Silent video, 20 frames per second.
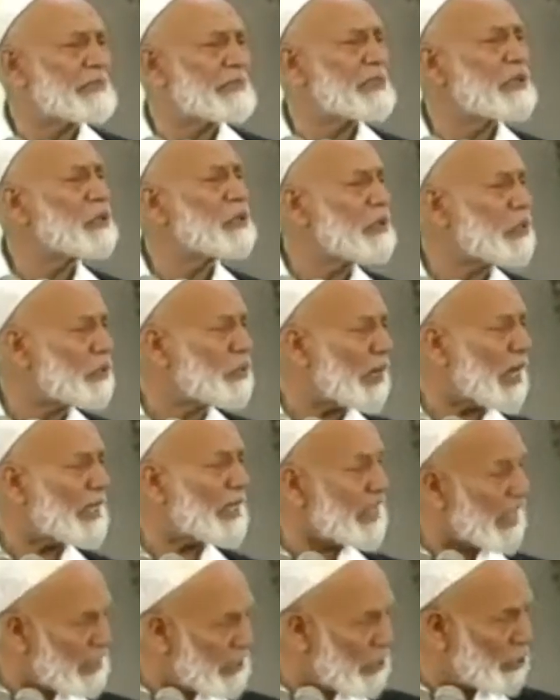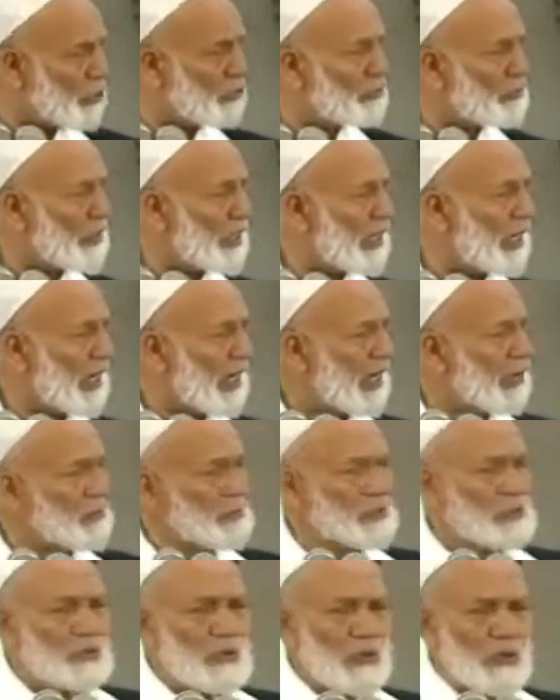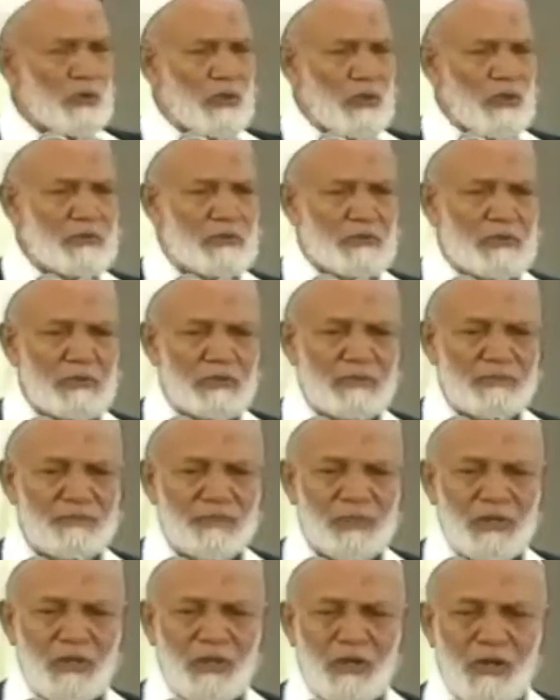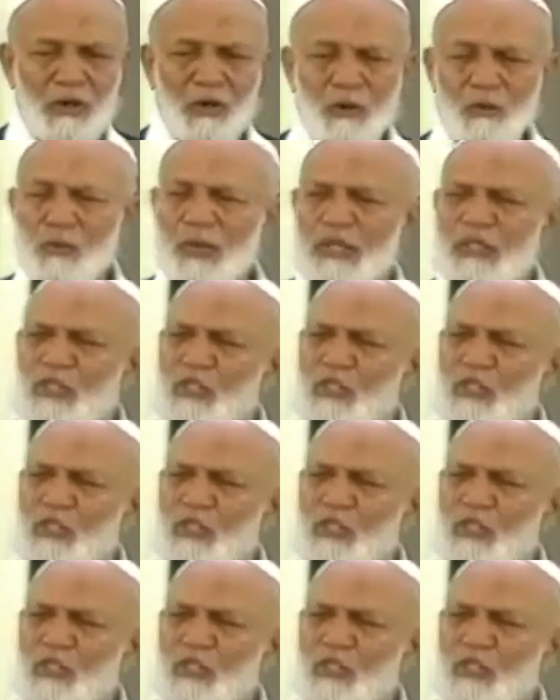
The Holy Quran. That's the rope. Allah wants you to hold on to. Once